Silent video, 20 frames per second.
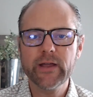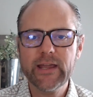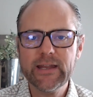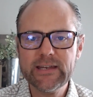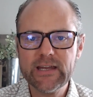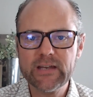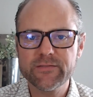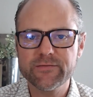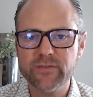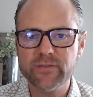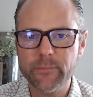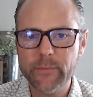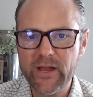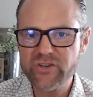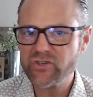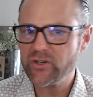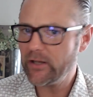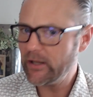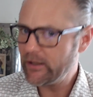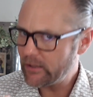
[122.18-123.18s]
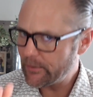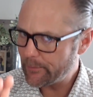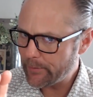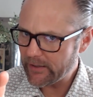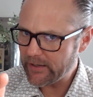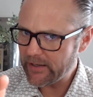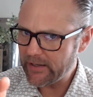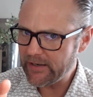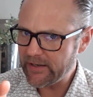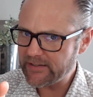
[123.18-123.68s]
inflammation. In the
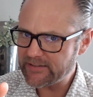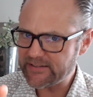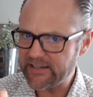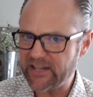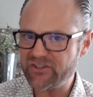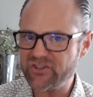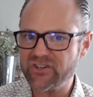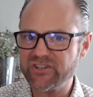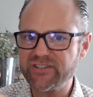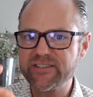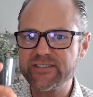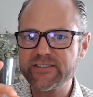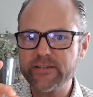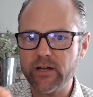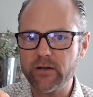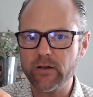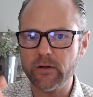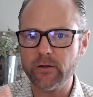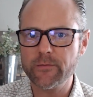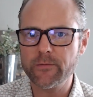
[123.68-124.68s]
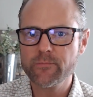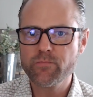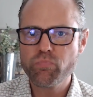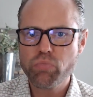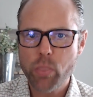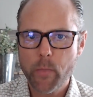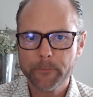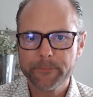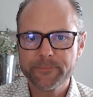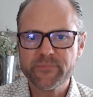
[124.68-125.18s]
beginning stages, subtle.
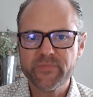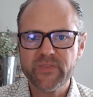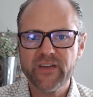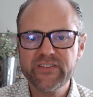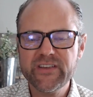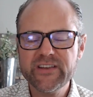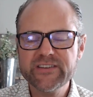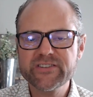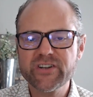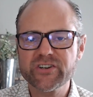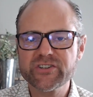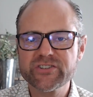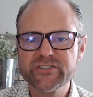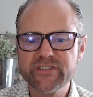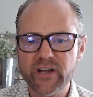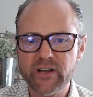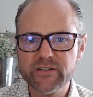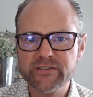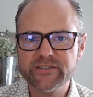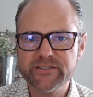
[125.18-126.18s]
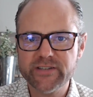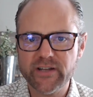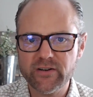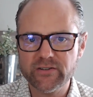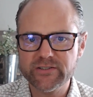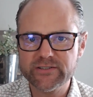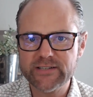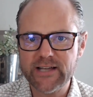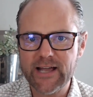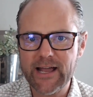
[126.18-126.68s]
These are subtle
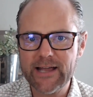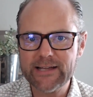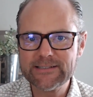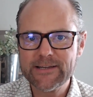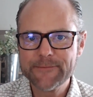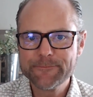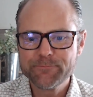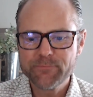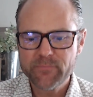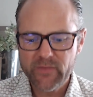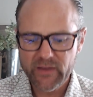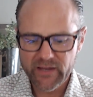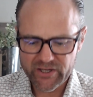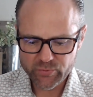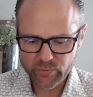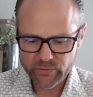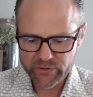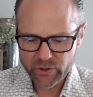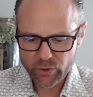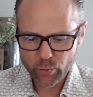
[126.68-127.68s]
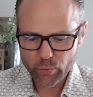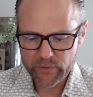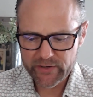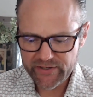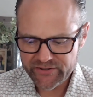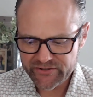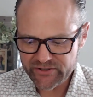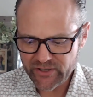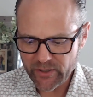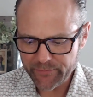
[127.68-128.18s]
signs is when you read
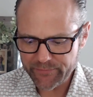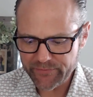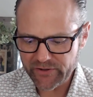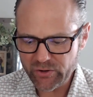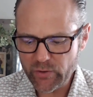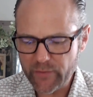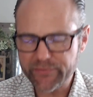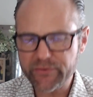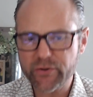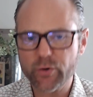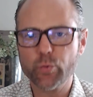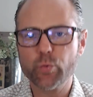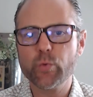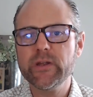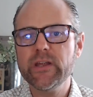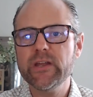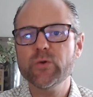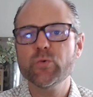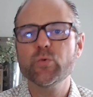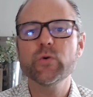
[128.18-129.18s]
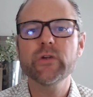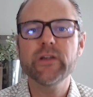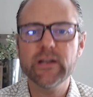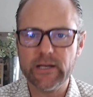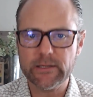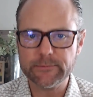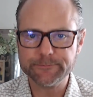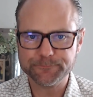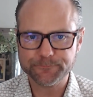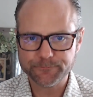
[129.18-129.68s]
something, you have to reread
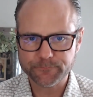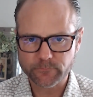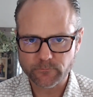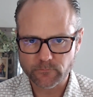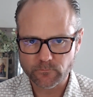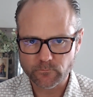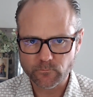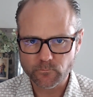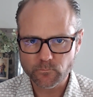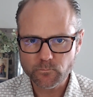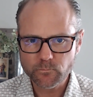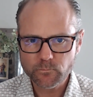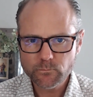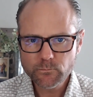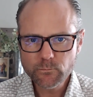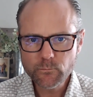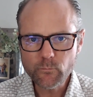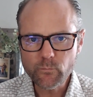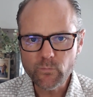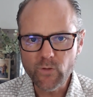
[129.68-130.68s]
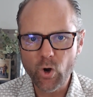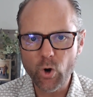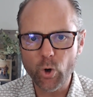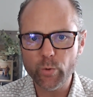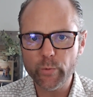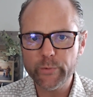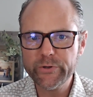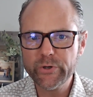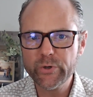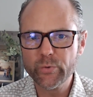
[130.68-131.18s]
it. Or
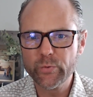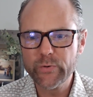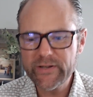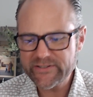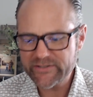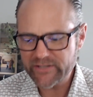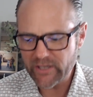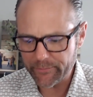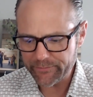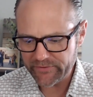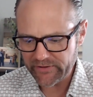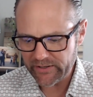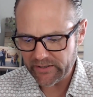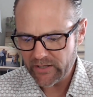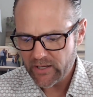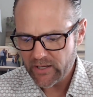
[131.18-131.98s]
when you read something,